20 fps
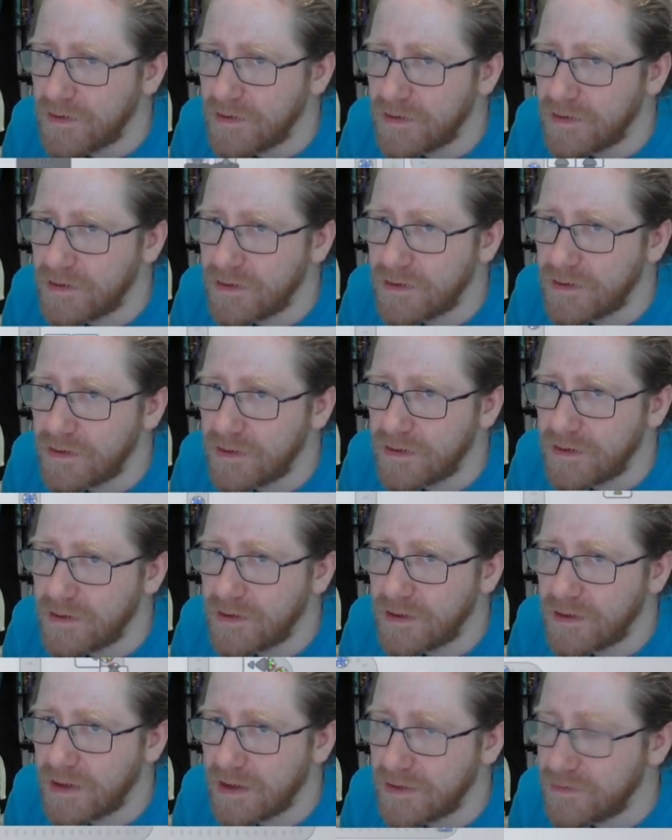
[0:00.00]

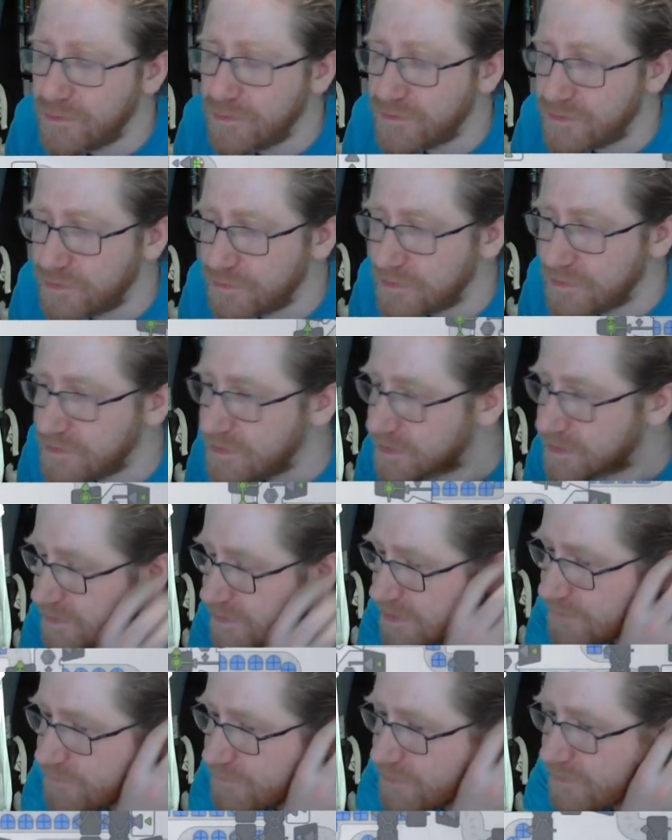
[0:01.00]
Yeah, those are only
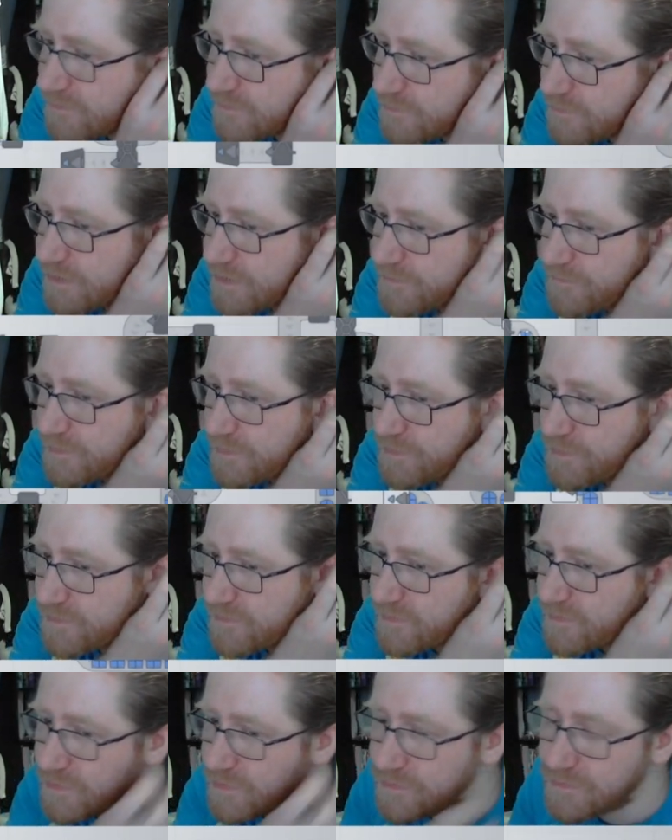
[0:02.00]
delivering, so if we put
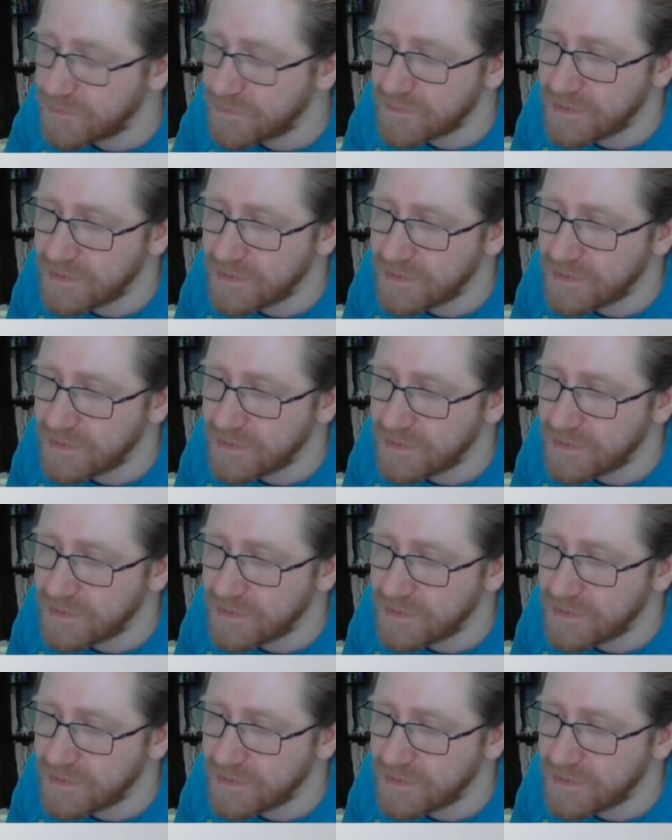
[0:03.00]
them onto